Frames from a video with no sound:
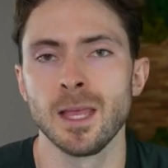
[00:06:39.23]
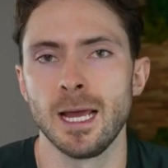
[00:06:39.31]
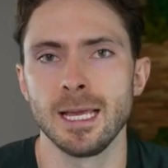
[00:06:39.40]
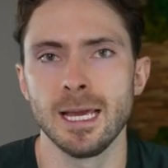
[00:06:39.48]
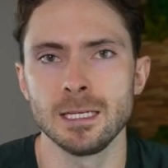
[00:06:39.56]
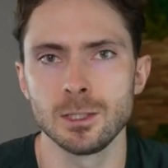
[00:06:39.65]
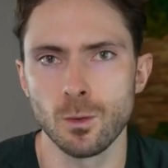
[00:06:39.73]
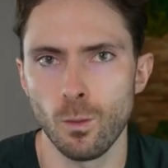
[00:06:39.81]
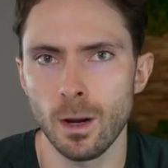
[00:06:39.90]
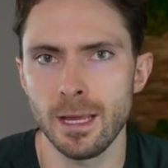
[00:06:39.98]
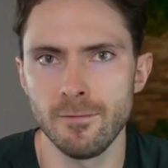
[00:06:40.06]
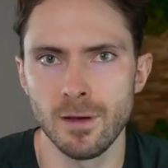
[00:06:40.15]
and get
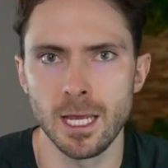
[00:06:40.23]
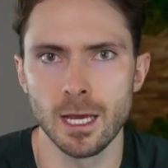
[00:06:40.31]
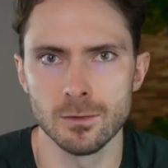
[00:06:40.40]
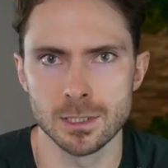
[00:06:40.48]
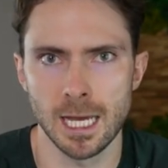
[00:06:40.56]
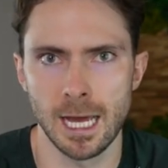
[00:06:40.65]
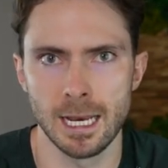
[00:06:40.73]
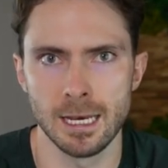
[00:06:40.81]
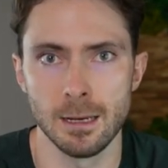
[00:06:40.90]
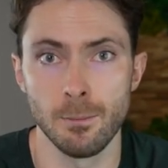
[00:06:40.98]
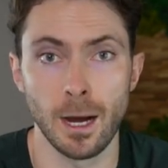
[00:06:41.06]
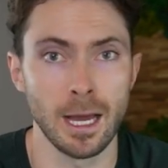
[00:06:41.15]
20 videos
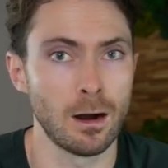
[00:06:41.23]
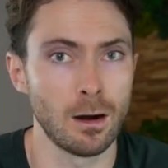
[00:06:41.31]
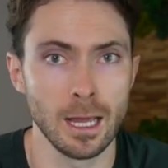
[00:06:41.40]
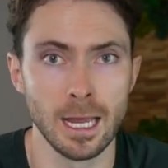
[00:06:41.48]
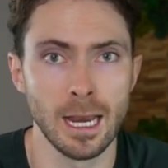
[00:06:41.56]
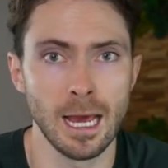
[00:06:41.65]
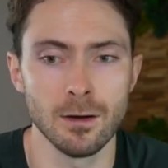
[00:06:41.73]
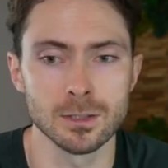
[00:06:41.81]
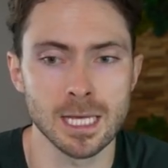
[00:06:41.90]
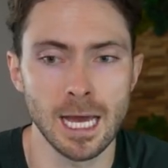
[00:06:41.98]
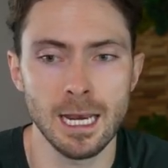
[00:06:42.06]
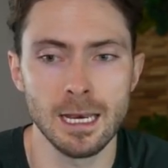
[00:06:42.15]
edited by our
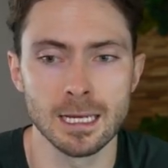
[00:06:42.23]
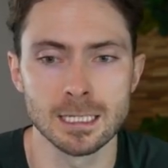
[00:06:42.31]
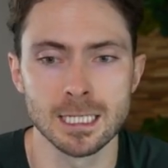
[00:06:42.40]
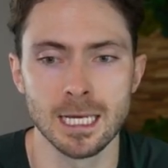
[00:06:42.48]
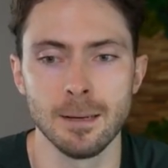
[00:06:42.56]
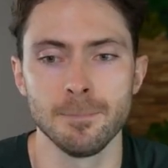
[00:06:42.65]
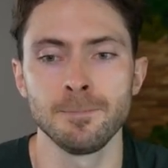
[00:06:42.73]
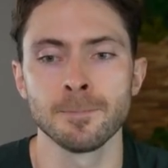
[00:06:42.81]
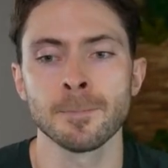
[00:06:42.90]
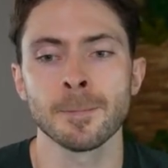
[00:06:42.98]
in-house editing team.